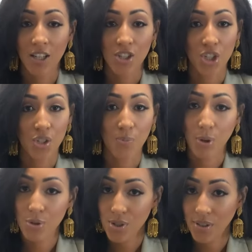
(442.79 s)
such as
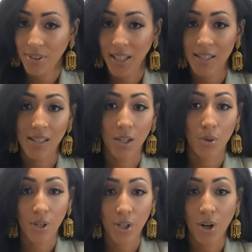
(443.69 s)
birth certificates and a
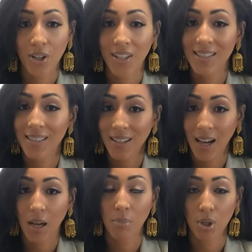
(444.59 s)
green card that did
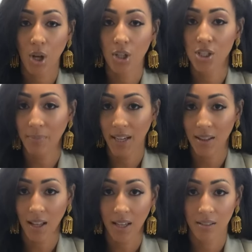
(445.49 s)
not belong to my
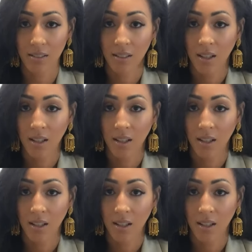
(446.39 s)
client.